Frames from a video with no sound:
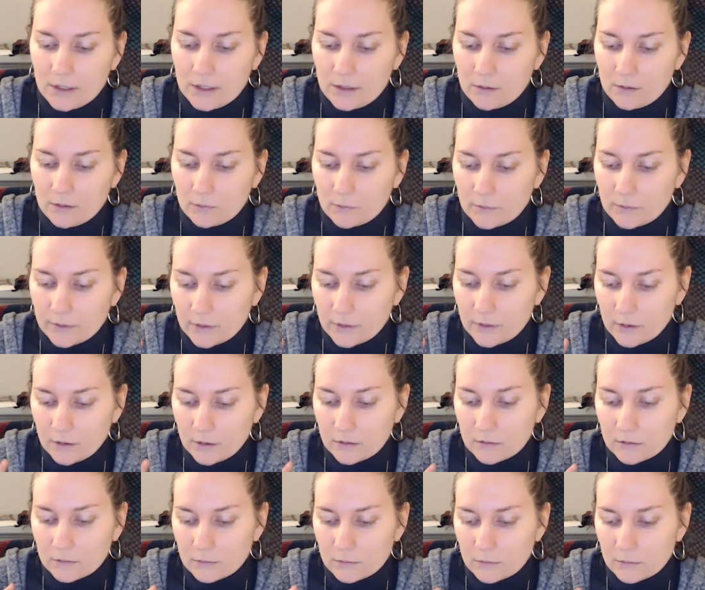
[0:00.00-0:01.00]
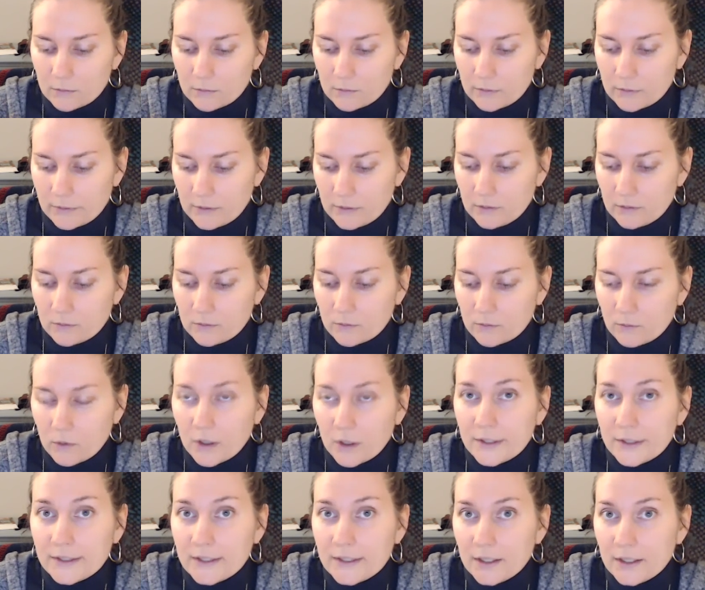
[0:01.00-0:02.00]
within
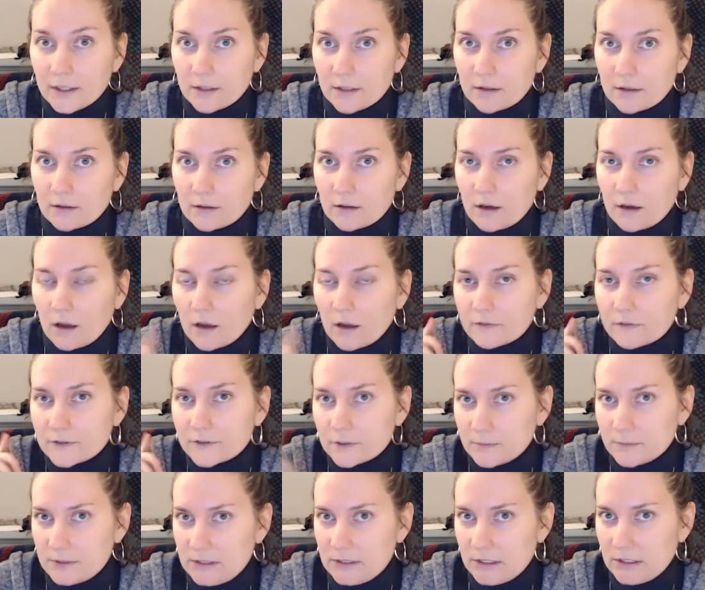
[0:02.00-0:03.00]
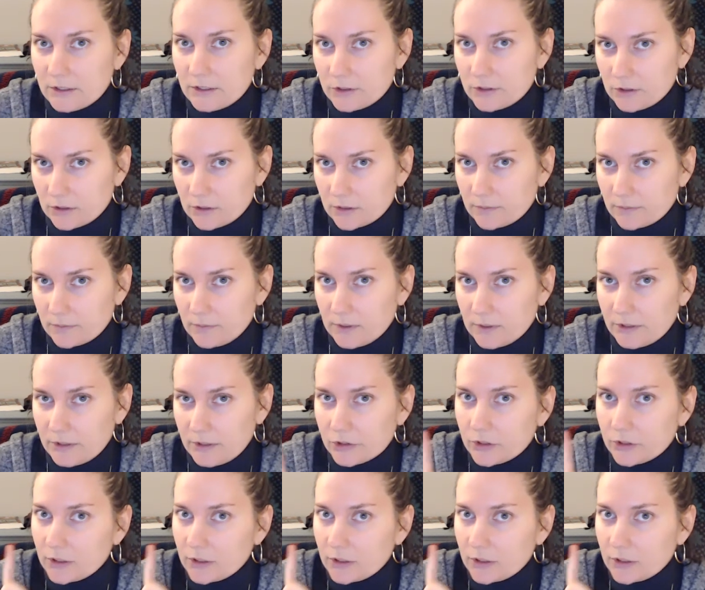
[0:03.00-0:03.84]
1 year of substantial completion,